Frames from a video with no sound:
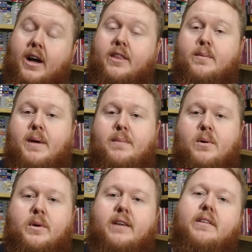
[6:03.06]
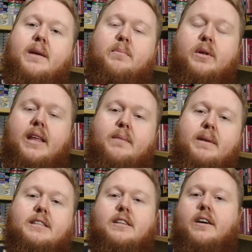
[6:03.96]
other people whenever they put that
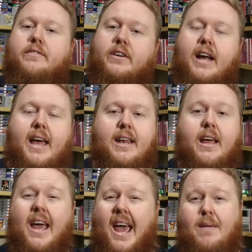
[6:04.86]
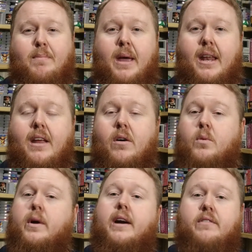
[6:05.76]
best offer at a penny or
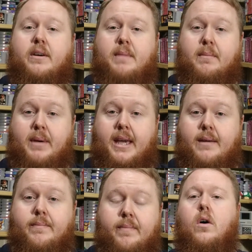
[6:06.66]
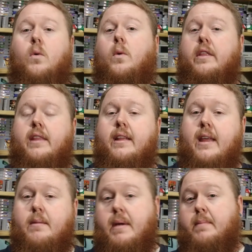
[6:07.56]
whatever it may be. Well, one thing
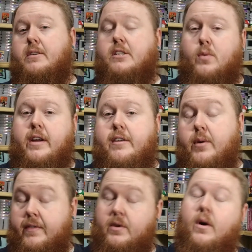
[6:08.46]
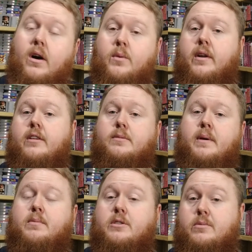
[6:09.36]
that may persuade you, if you are one of those
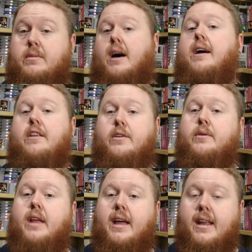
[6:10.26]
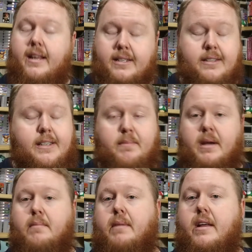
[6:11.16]
people, to not do that, and this is a
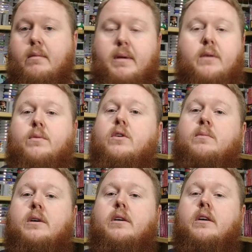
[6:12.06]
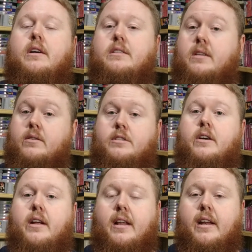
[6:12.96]
big myth, big rumor,
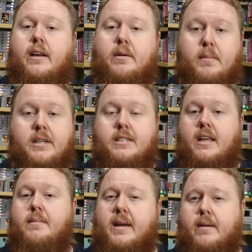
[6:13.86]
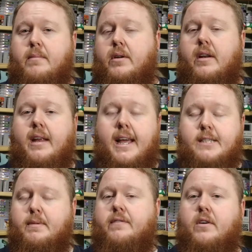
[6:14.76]
circulating amongst the eBay community, it
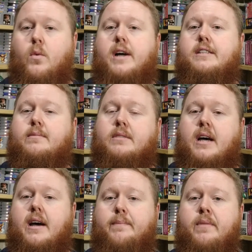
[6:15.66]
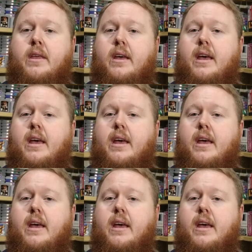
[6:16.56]
has been for quite some time,